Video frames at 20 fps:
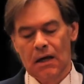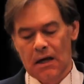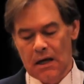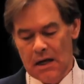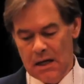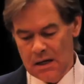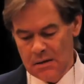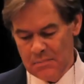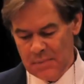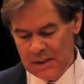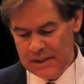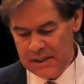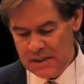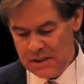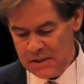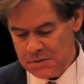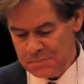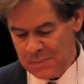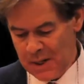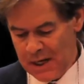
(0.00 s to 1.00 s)
In
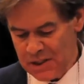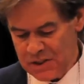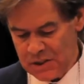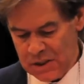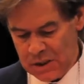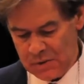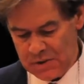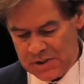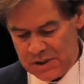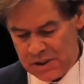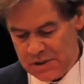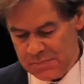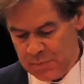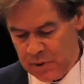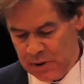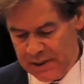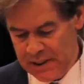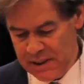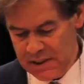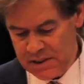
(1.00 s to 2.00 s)
Belize, bank secrecy is
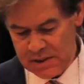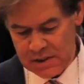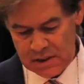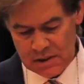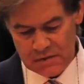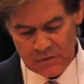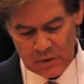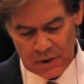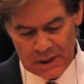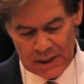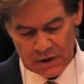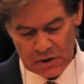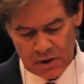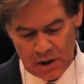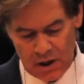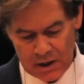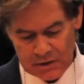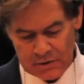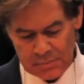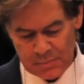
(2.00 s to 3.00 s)
policed. If you get
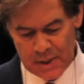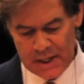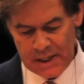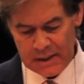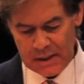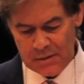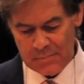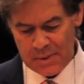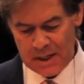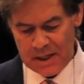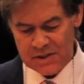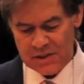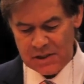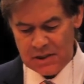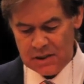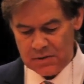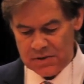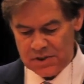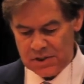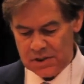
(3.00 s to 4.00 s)
caught breaking bank
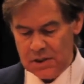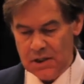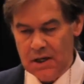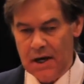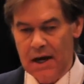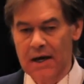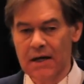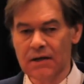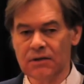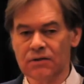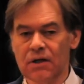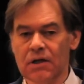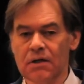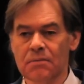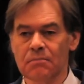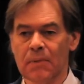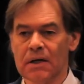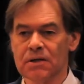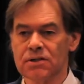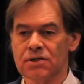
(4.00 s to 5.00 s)
secrecy, 18
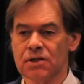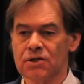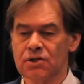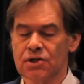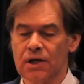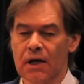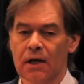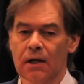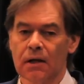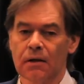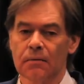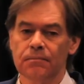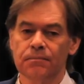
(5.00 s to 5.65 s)
months in jail.